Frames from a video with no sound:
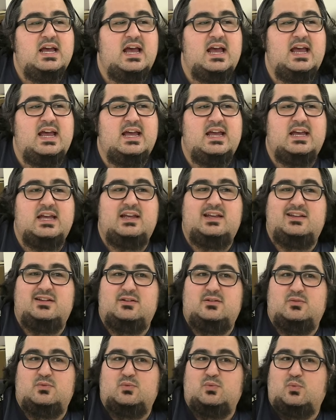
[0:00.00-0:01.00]

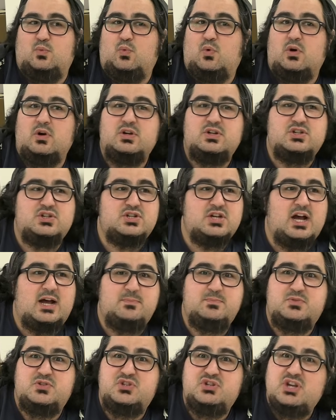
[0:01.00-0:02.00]
and
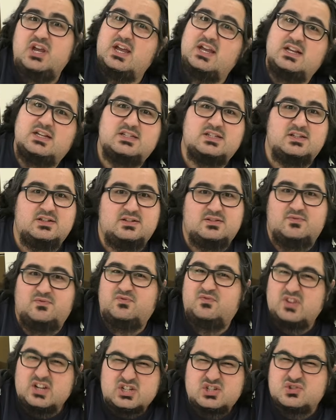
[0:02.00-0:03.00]
workshop jigs and
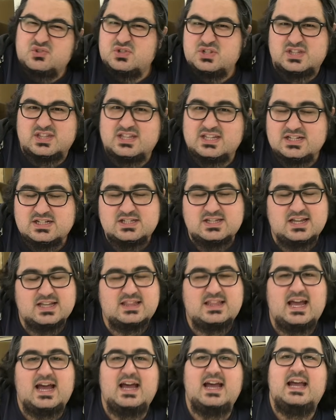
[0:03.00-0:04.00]
fixtures and things like
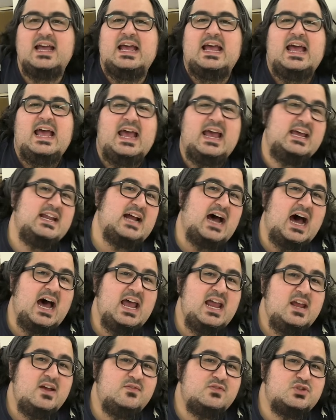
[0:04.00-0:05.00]
that. And
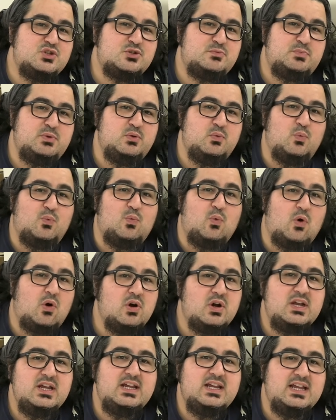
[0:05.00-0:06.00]
I have just been
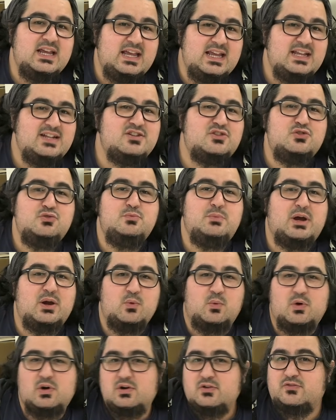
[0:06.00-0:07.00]
working into my
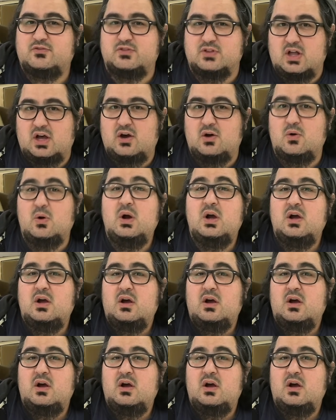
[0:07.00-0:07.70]
workflow